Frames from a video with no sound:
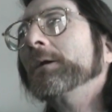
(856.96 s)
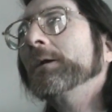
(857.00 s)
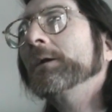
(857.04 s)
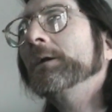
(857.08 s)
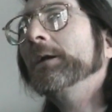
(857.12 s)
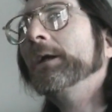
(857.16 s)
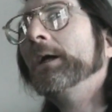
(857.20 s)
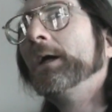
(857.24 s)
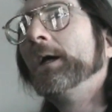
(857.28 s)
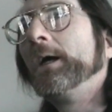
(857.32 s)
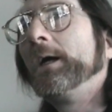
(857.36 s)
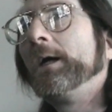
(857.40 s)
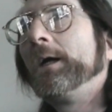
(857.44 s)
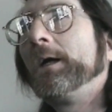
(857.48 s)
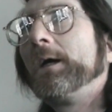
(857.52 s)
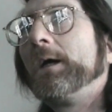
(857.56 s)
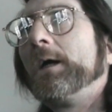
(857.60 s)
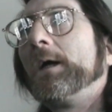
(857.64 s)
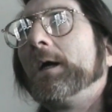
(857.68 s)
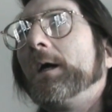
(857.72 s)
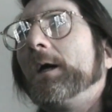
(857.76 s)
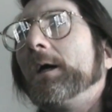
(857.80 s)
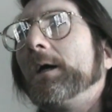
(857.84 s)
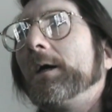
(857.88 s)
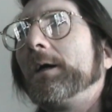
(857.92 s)
Now,
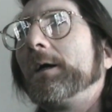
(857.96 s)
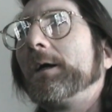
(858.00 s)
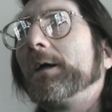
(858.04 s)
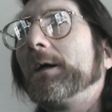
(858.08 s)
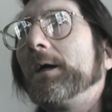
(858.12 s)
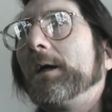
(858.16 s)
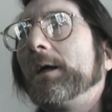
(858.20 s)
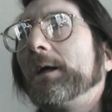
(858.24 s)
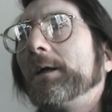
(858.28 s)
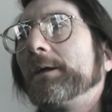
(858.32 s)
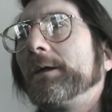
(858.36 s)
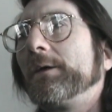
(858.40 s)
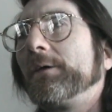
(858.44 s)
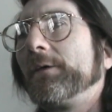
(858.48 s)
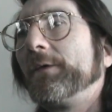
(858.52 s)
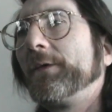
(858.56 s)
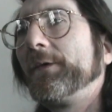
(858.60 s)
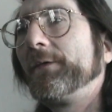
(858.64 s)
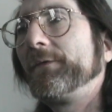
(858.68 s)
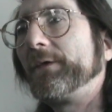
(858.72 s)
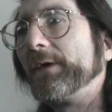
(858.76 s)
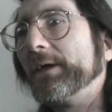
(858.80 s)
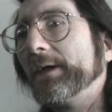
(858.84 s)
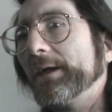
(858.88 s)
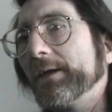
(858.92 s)
I know
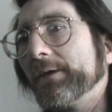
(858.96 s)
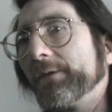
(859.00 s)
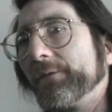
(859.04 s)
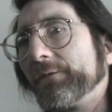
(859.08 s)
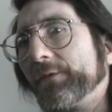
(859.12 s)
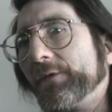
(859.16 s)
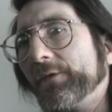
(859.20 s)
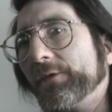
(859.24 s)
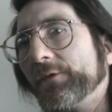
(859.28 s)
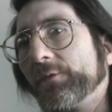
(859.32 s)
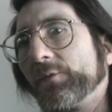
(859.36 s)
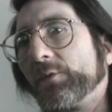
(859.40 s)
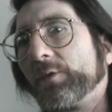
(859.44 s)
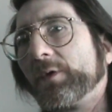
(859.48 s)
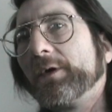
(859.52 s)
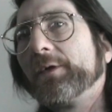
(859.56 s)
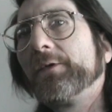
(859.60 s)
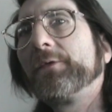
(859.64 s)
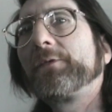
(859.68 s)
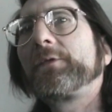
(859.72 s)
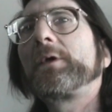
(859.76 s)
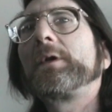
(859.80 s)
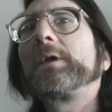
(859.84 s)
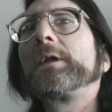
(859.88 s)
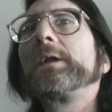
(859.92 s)
that the answers weren't
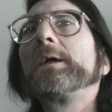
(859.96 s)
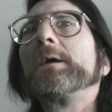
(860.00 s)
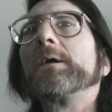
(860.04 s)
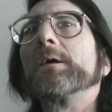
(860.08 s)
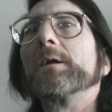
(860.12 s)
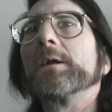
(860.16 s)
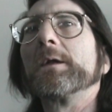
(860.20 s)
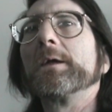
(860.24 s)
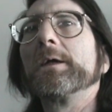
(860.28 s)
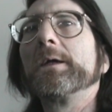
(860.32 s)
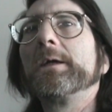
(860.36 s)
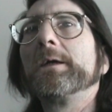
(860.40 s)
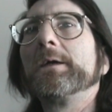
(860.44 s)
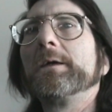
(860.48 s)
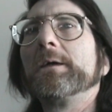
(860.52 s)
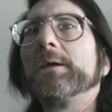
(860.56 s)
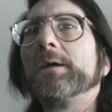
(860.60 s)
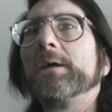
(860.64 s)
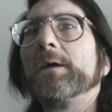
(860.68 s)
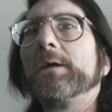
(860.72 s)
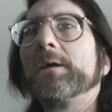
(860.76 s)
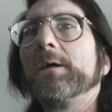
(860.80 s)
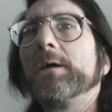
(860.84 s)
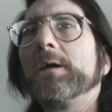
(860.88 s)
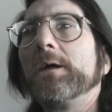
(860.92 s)
as clearly
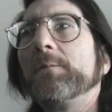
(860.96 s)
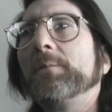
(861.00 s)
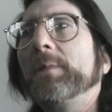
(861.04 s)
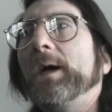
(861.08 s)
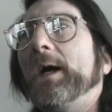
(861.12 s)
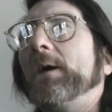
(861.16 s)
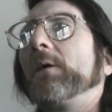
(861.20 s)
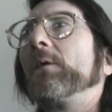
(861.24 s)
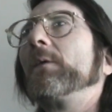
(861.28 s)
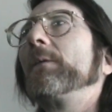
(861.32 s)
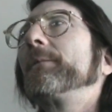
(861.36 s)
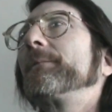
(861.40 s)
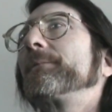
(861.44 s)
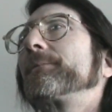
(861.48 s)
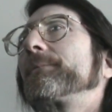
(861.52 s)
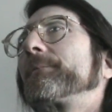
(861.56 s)
about